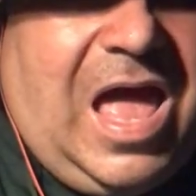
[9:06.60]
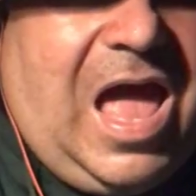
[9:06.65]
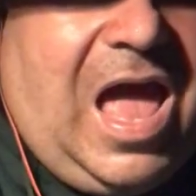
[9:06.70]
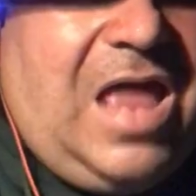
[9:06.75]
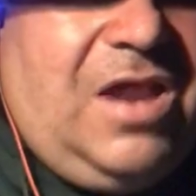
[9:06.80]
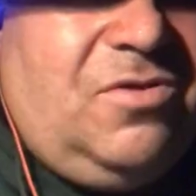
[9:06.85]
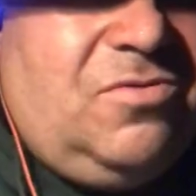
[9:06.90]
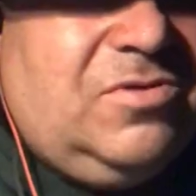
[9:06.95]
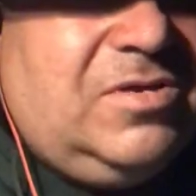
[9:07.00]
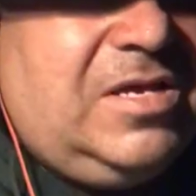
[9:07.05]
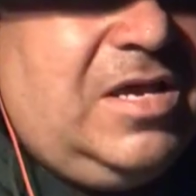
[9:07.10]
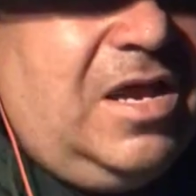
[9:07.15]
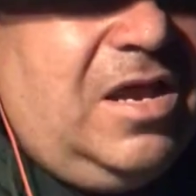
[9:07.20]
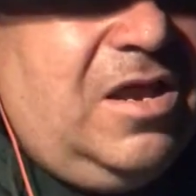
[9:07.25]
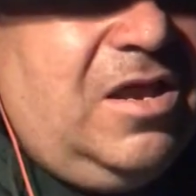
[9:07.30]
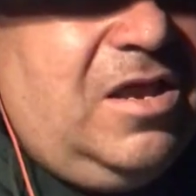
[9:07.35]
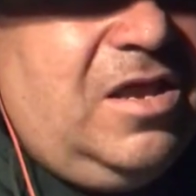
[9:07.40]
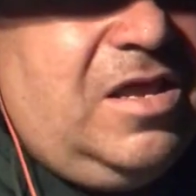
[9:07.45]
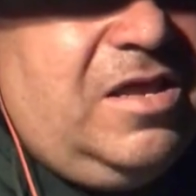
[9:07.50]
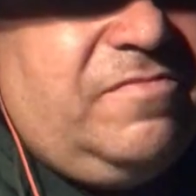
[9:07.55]
I don't
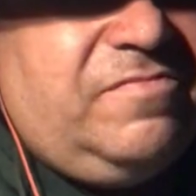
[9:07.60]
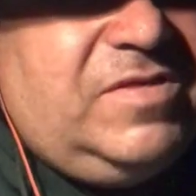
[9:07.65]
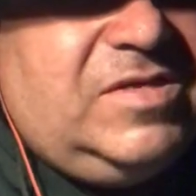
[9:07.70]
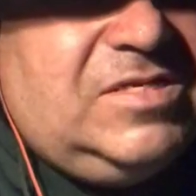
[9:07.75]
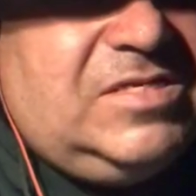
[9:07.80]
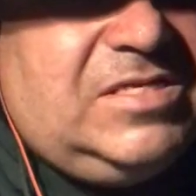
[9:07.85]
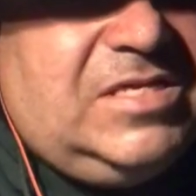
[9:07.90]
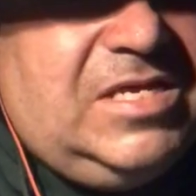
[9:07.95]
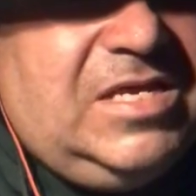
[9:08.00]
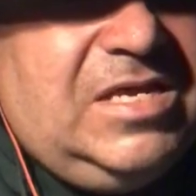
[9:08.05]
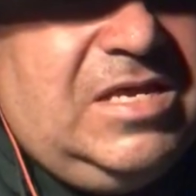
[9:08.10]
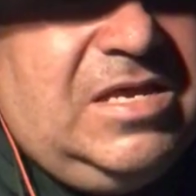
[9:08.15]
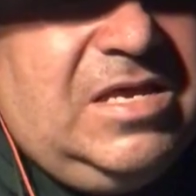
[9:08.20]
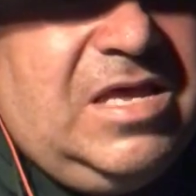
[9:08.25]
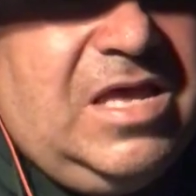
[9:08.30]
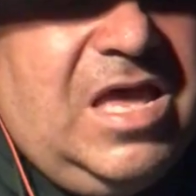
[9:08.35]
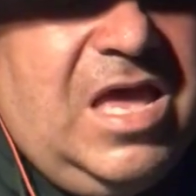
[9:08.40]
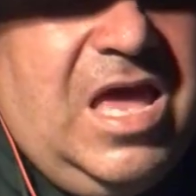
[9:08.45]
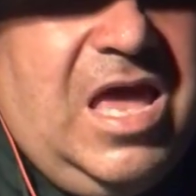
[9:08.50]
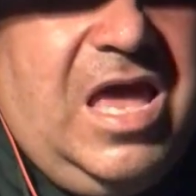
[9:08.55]
care if this team